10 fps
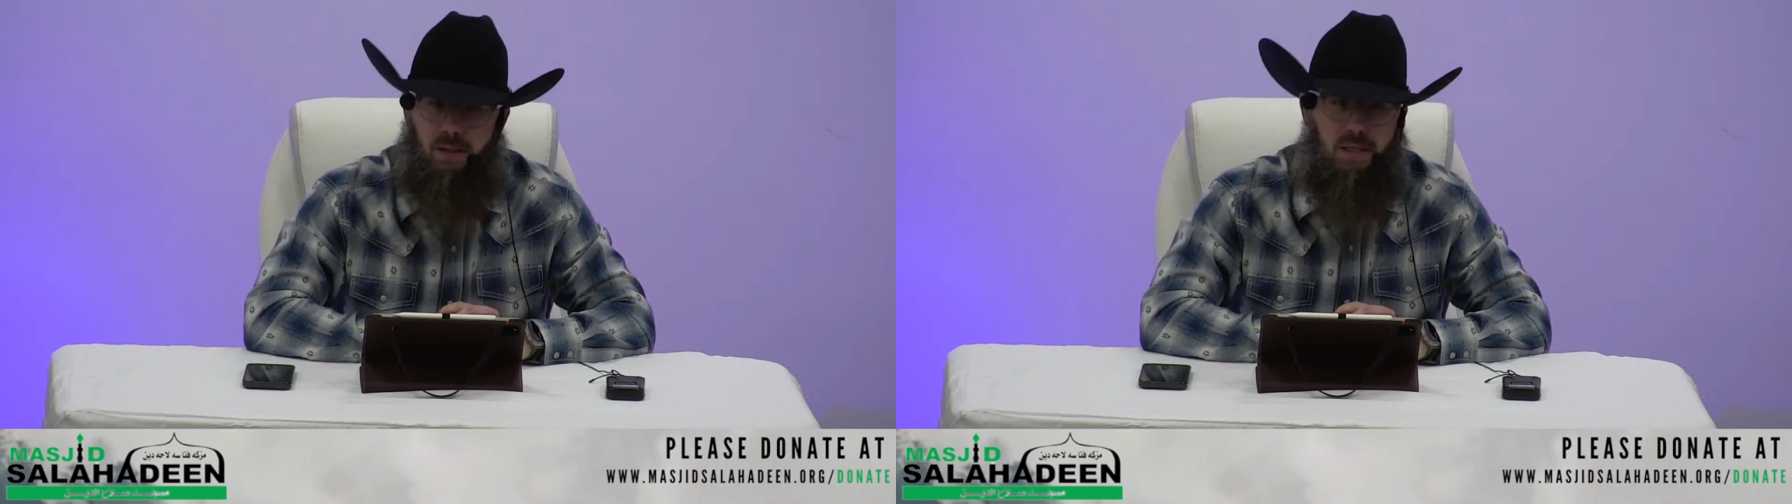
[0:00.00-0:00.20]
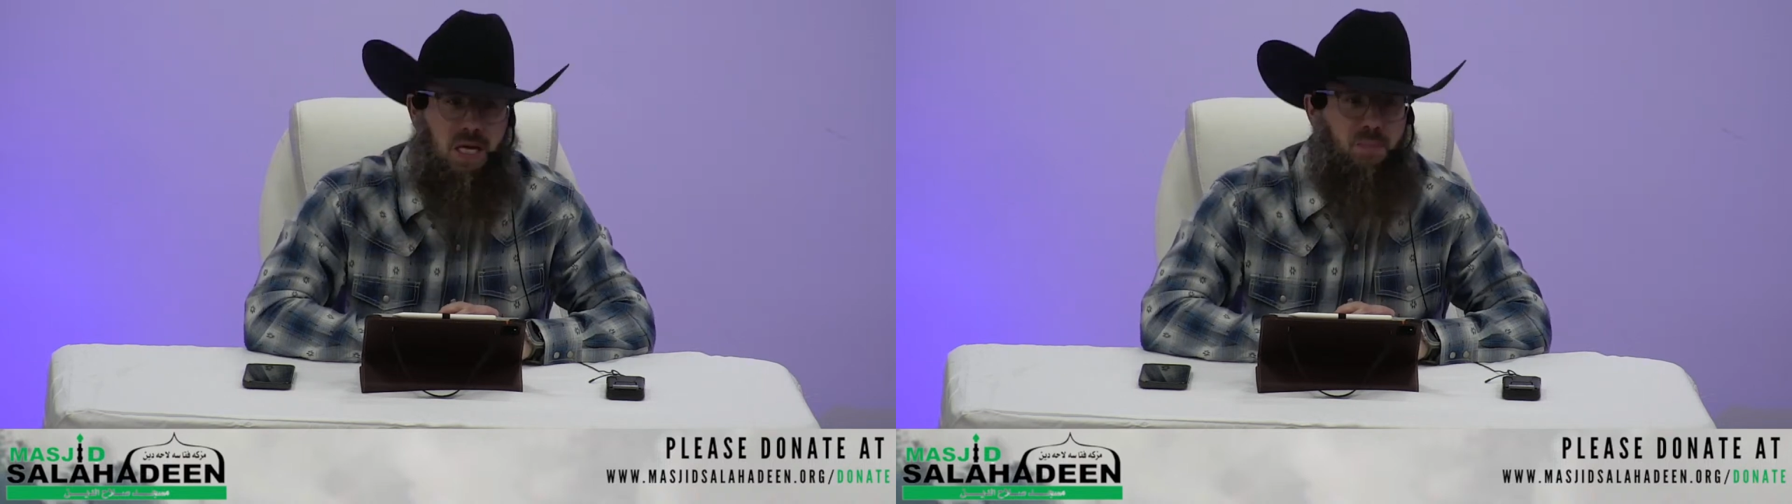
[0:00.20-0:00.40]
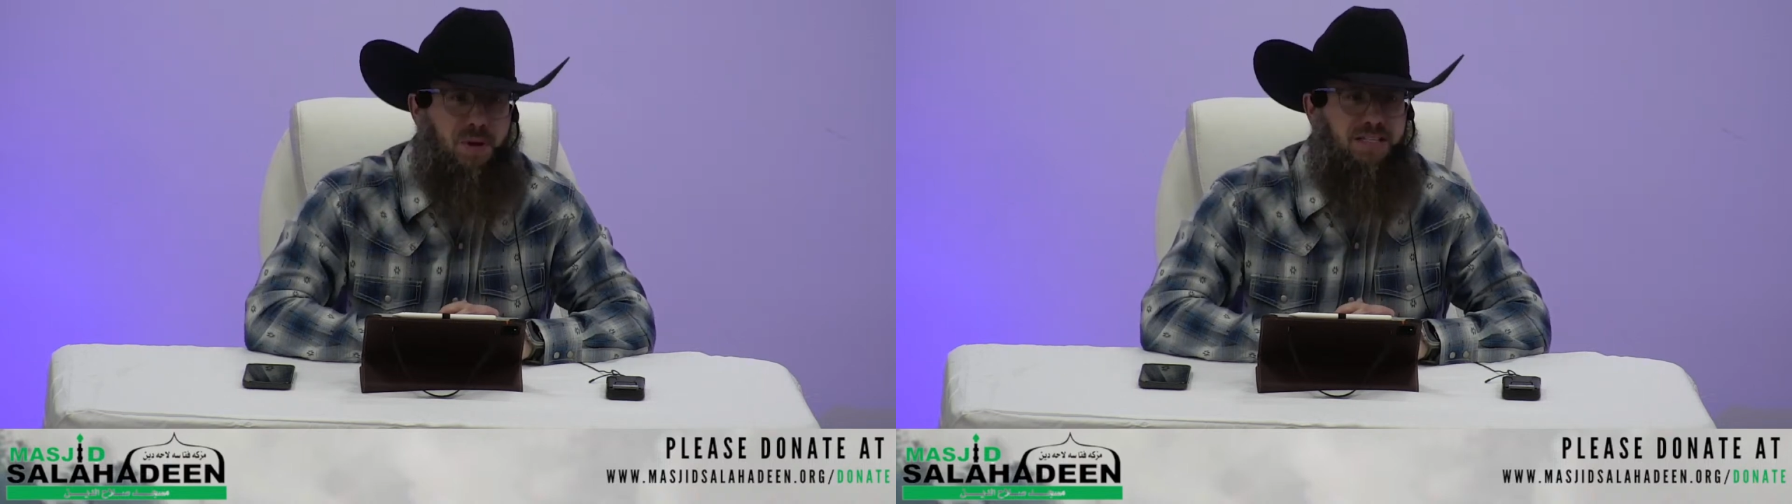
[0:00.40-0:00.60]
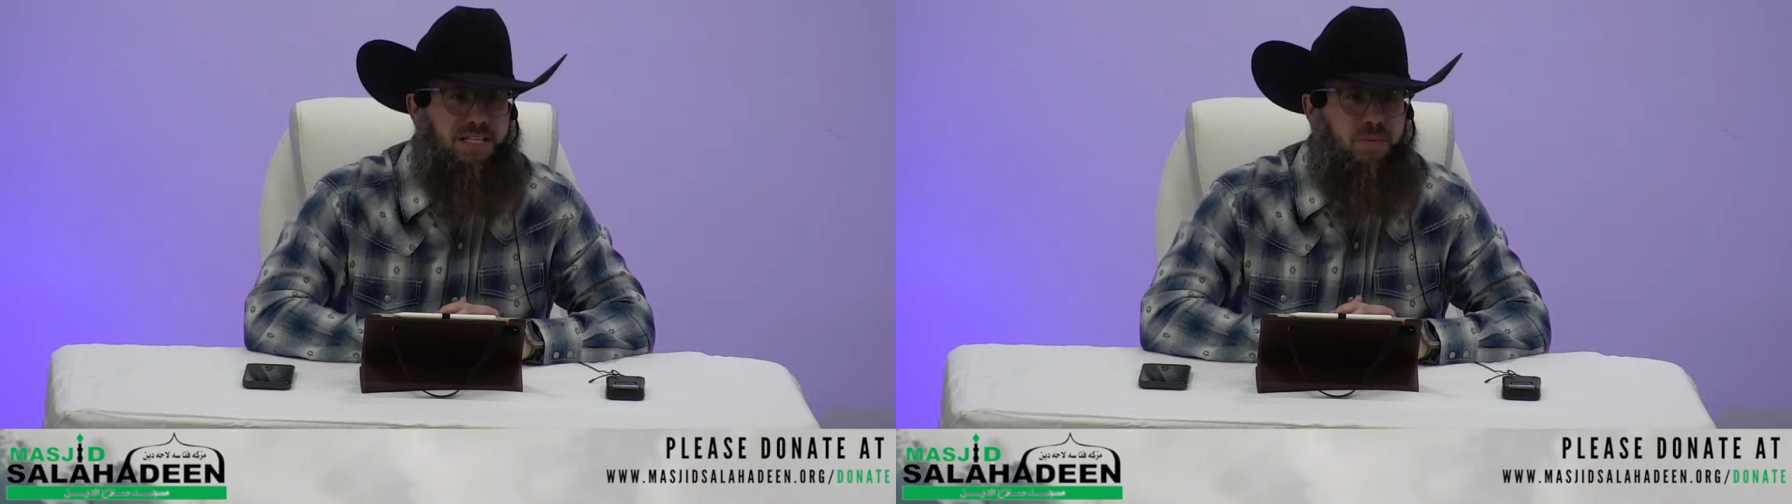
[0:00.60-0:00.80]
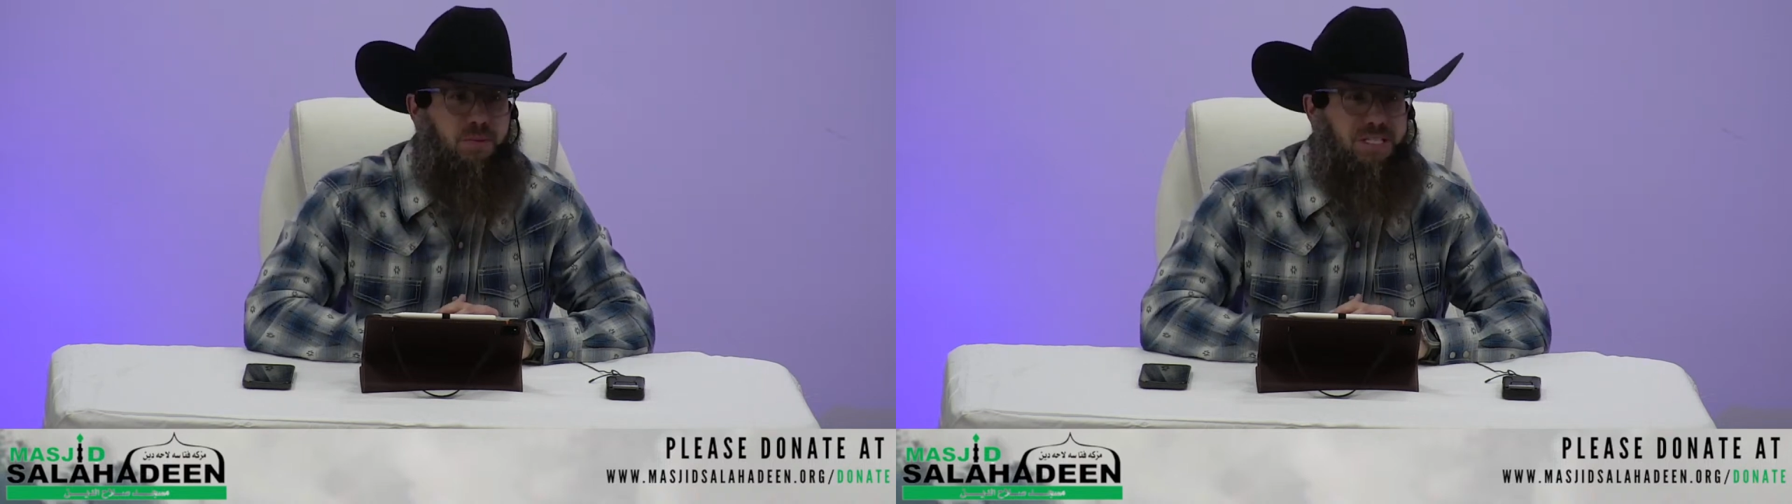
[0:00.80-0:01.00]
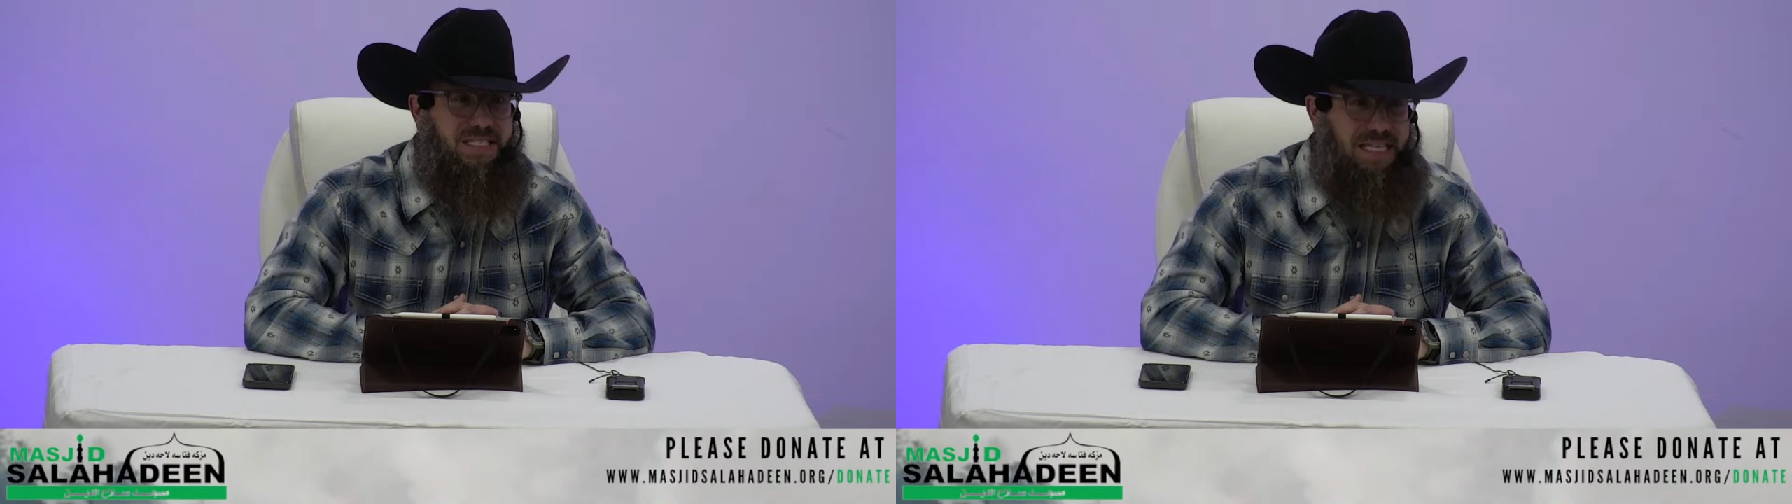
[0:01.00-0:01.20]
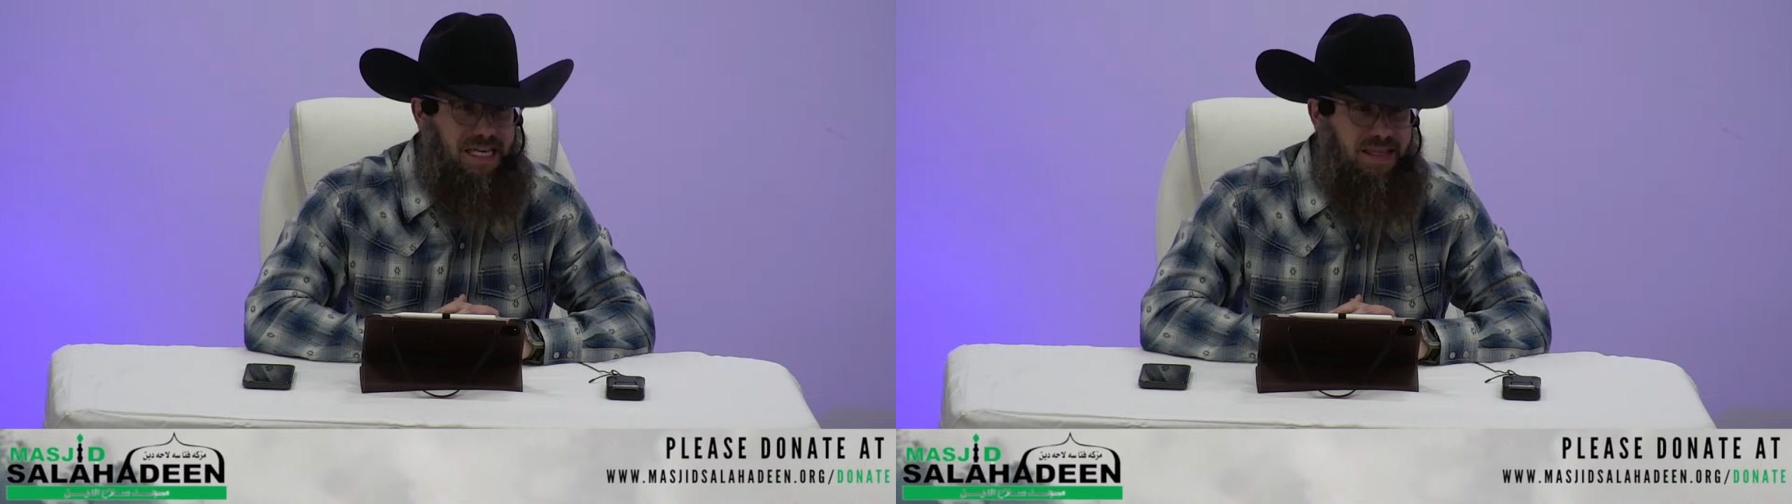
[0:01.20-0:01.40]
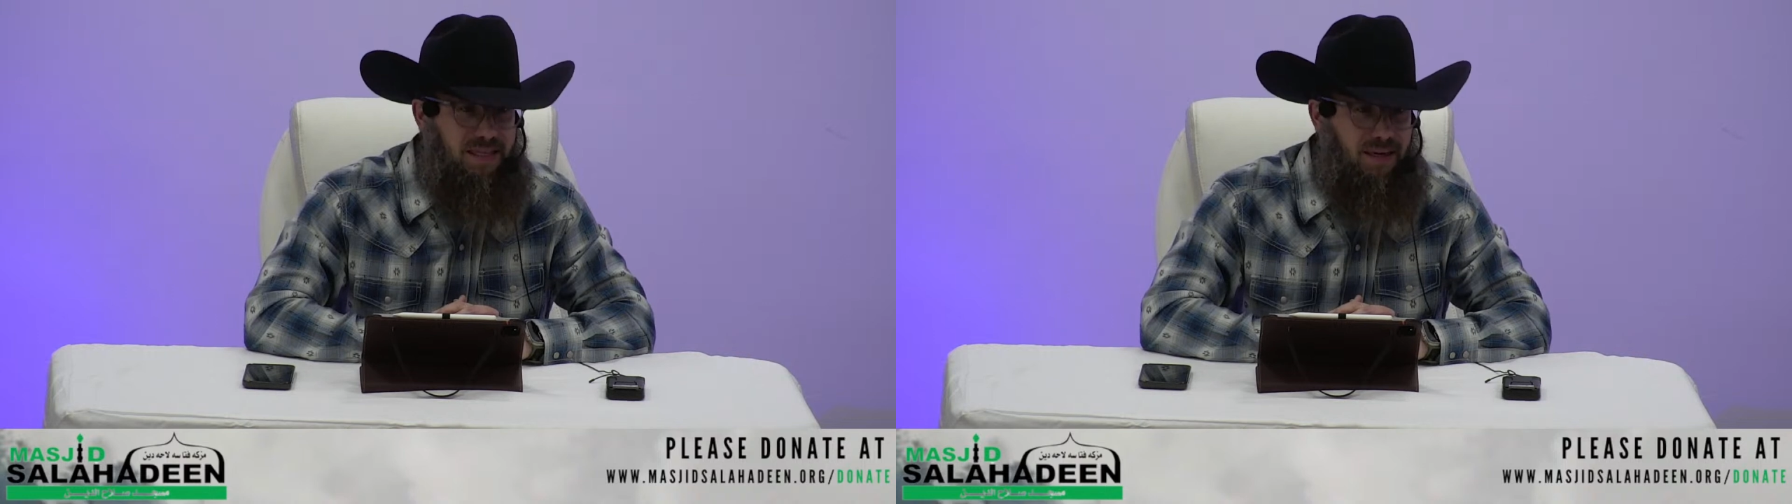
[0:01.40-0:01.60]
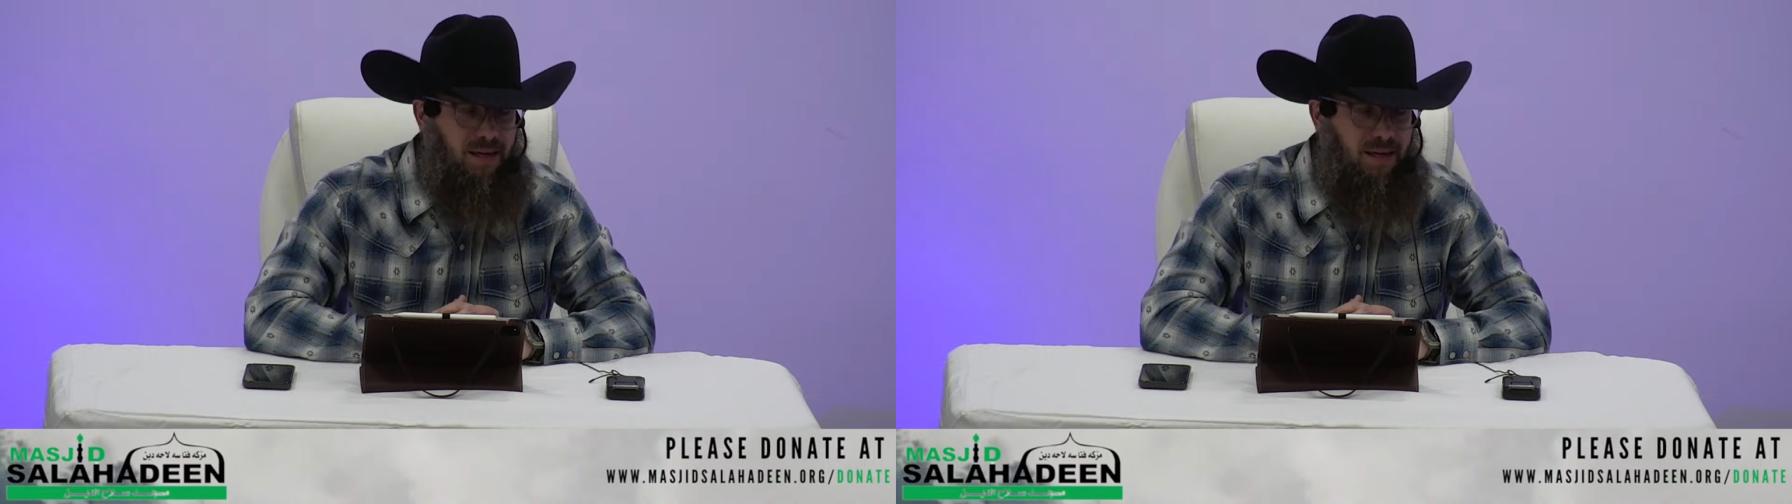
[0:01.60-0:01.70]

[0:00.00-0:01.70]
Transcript: He picked it up with his teeth